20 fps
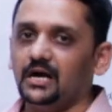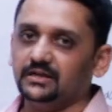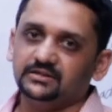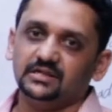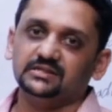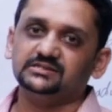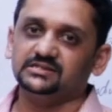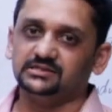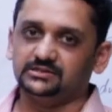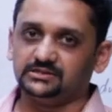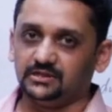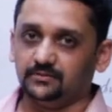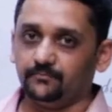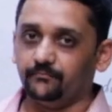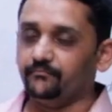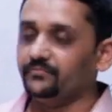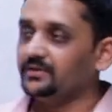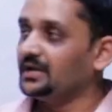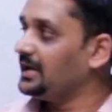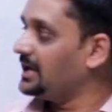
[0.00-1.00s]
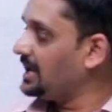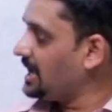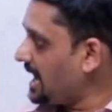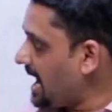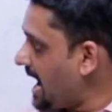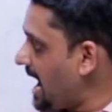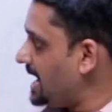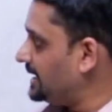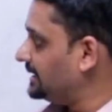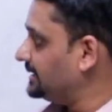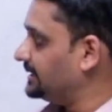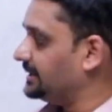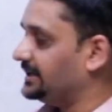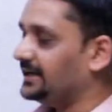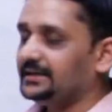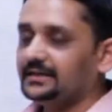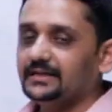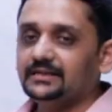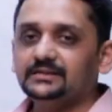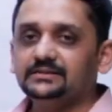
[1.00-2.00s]
other system, and
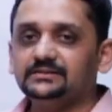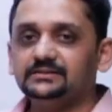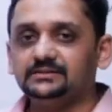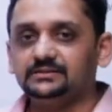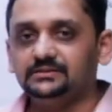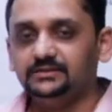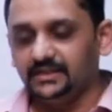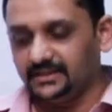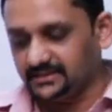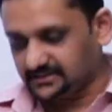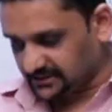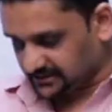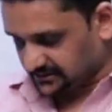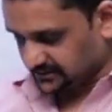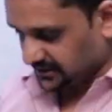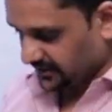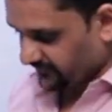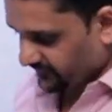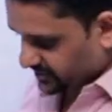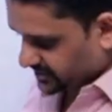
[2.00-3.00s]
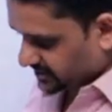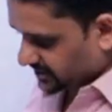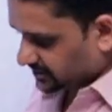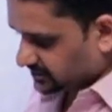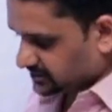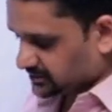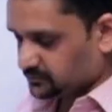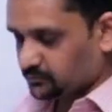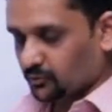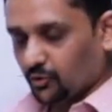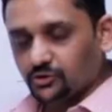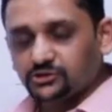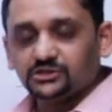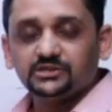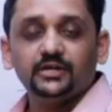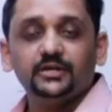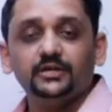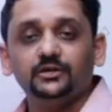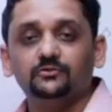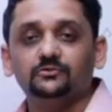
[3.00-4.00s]
it is the system which is
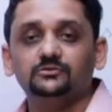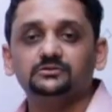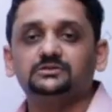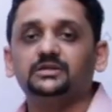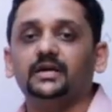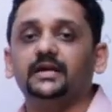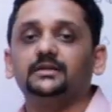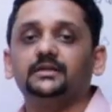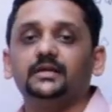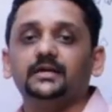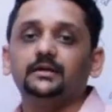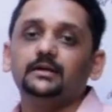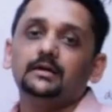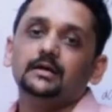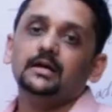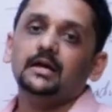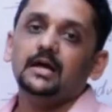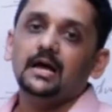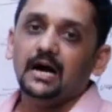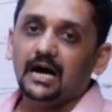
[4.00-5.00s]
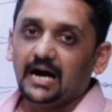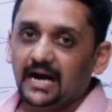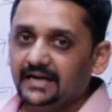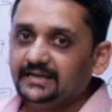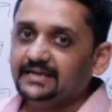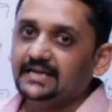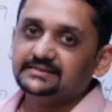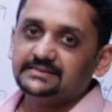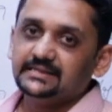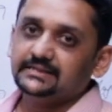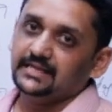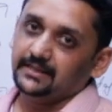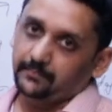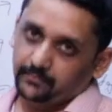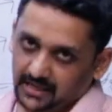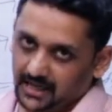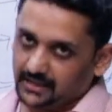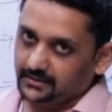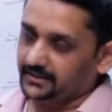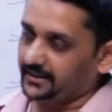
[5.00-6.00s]
mostly used in the high density
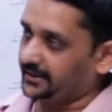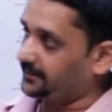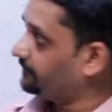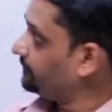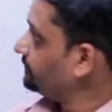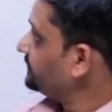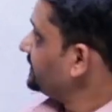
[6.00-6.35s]
planting.